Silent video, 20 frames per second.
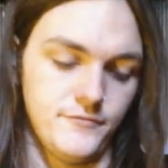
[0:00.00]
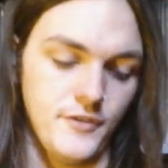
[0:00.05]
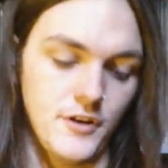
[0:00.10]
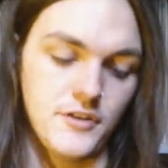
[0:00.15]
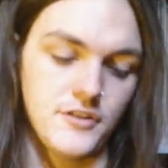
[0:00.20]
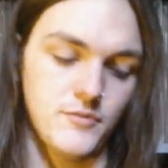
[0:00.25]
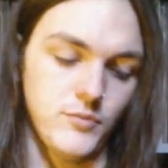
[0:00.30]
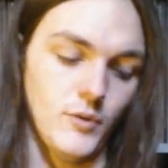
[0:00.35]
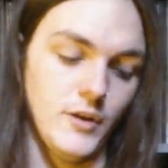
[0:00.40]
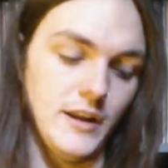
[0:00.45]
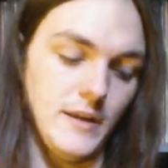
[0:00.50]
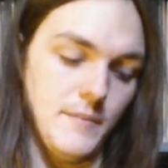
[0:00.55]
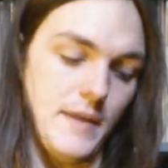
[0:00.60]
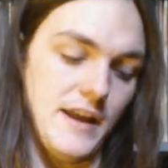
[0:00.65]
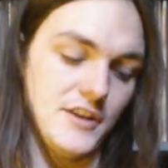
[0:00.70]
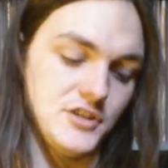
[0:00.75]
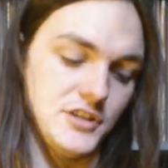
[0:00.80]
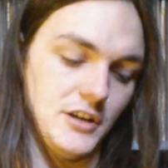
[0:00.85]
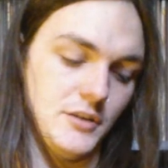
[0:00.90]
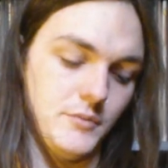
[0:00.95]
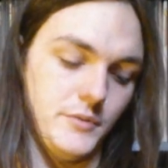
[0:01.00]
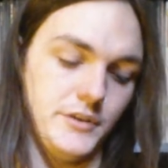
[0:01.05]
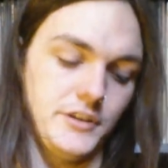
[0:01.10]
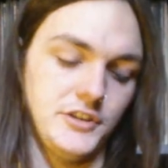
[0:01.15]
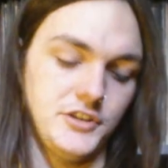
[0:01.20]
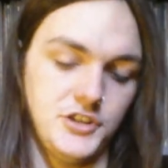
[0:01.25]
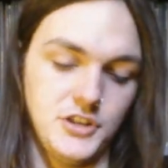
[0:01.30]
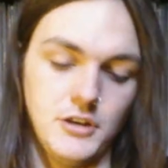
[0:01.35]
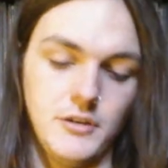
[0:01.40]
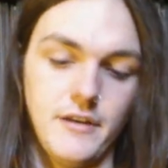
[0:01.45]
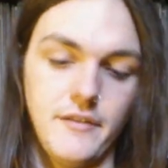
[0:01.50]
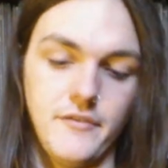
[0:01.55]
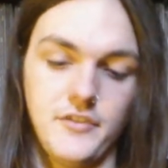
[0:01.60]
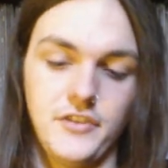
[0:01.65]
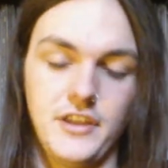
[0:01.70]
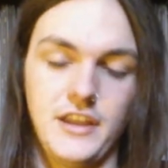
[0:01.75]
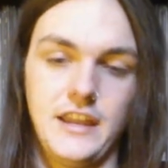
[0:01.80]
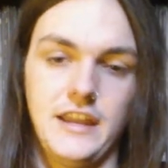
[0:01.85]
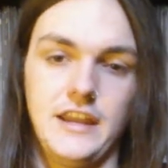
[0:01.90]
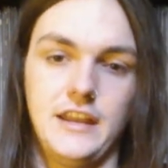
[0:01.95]
first one I'm actually going to show
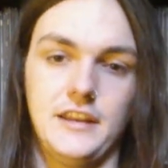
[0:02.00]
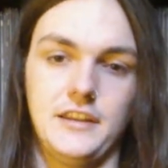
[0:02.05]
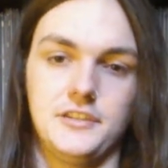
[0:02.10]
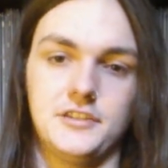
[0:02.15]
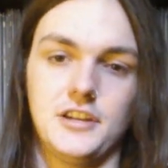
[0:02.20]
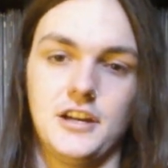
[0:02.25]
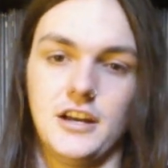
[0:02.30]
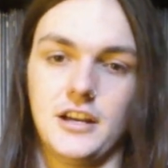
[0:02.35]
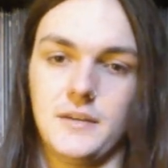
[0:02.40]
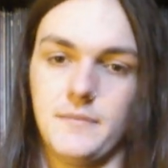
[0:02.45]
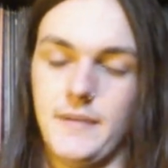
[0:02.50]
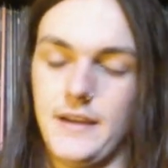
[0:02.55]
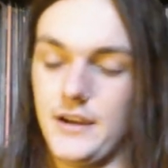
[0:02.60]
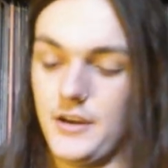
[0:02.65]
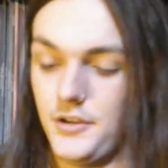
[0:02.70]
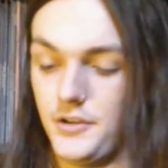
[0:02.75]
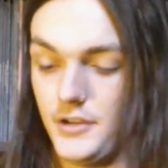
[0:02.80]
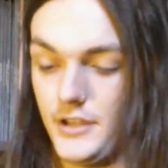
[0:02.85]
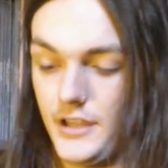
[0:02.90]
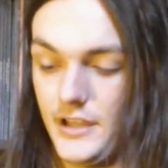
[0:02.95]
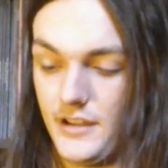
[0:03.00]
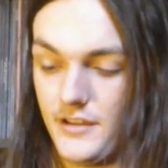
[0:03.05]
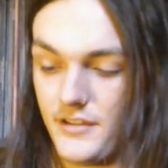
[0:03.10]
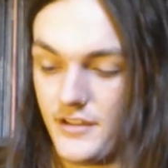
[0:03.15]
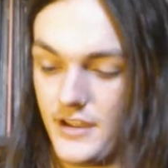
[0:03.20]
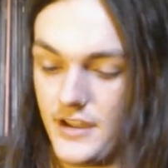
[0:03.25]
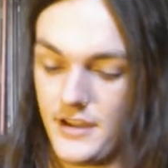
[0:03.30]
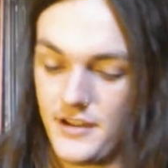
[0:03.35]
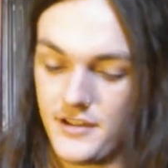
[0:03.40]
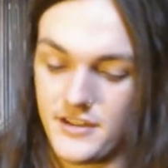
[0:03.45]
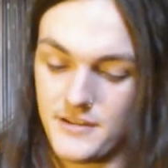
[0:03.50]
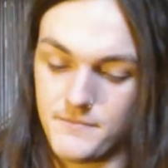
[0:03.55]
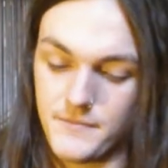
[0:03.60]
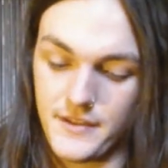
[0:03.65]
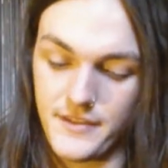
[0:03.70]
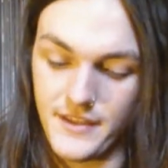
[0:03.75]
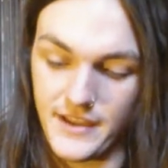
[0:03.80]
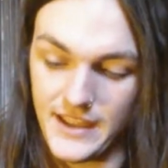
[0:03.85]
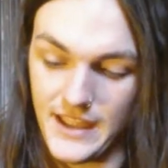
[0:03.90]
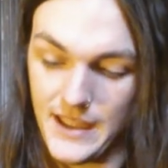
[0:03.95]
everything in and talk about is uh,
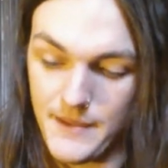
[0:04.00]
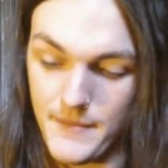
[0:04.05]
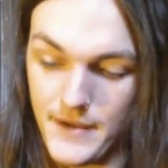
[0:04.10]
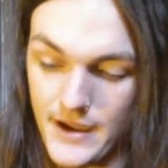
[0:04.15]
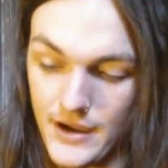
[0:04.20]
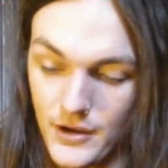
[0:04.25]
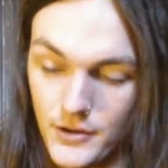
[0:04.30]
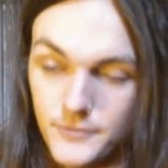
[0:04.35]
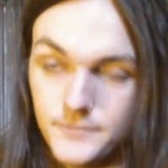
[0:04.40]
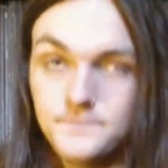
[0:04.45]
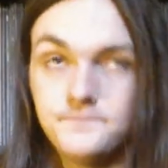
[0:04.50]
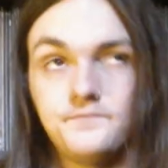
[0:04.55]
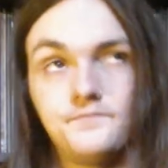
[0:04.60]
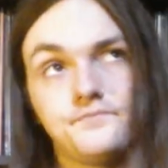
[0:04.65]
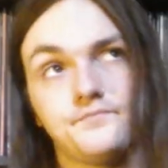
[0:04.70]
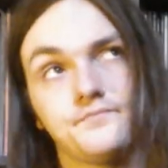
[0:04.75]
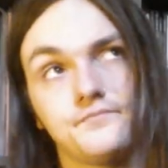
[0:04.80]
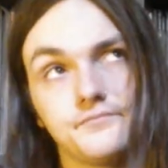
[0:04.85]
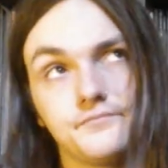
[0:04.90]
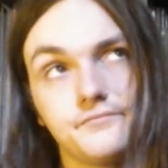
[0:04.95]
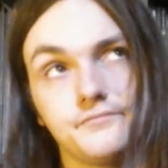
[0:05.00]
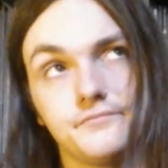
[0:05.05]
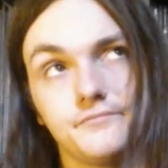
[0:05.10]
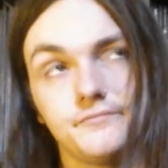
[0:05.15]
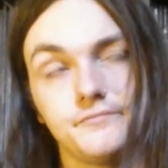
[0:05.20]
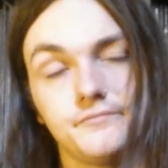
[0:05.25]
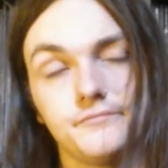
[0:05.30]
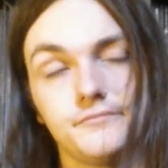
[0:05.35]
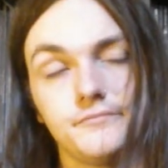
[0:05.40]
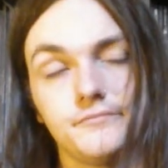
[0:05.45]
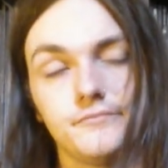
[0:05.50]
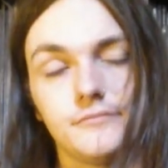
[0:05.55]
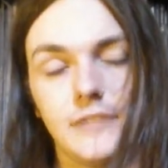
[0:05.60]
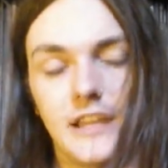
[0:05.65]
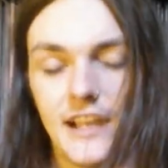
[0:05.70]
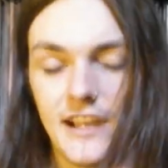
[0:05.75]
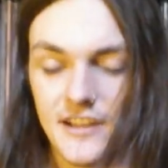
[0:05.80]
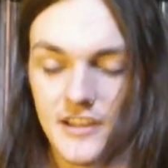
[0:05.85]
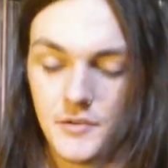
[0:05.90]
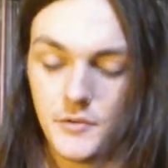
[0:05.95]
something that came out,
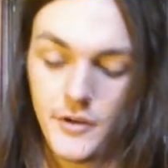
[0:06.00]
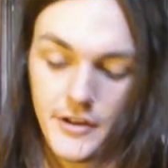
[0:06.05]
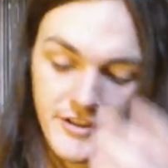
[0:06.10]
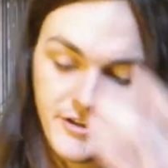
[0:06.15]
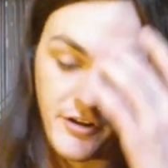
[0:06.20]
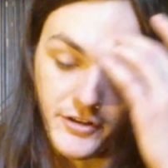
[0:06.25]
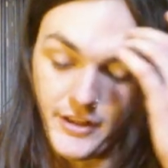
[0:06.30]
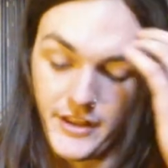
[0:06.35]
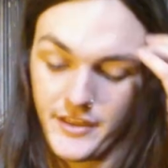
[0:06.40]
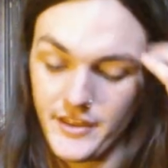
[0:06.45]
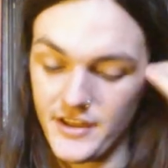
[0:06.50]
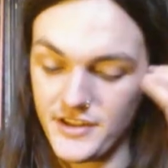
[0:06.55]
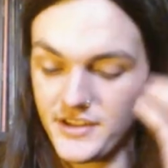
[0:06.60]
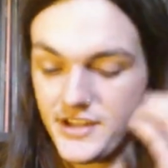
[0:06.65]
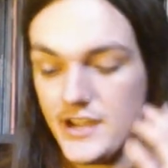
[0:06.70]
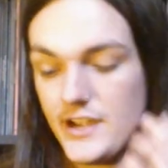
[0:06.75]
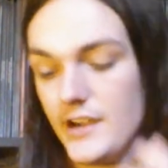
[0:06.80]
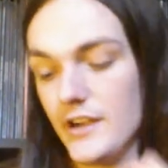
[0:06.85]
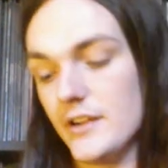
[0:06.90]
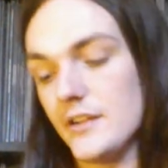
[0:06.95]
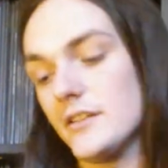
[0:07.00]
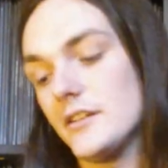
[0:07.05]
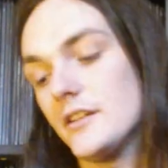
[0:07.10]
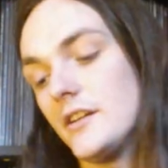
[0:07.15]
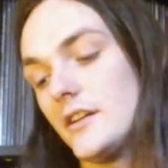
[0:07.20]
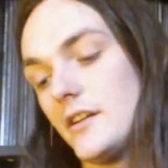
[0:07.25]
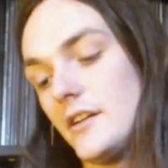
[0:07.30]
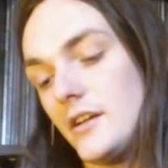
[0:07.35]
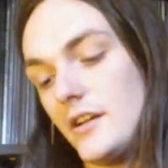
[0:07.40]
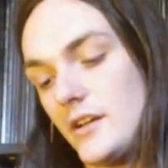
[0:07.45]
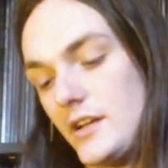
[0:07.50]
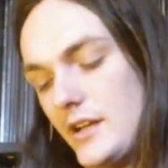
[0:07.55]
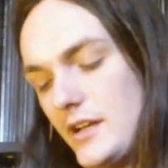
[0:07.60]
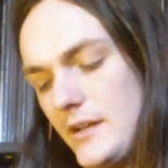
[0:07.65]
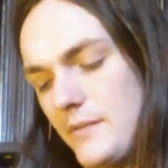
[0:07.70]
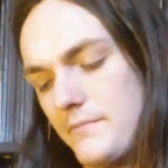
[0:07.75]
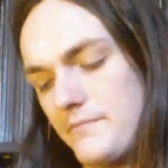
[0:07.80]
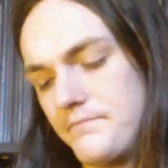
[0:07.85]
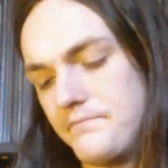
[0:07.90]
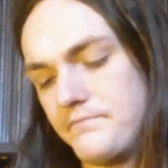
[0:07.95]
I guess it was early this year.
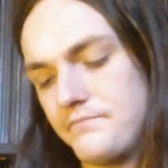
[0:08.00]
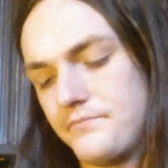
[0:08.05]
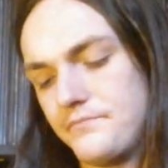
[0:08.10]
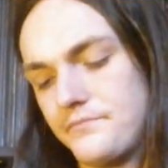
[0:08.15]
Um,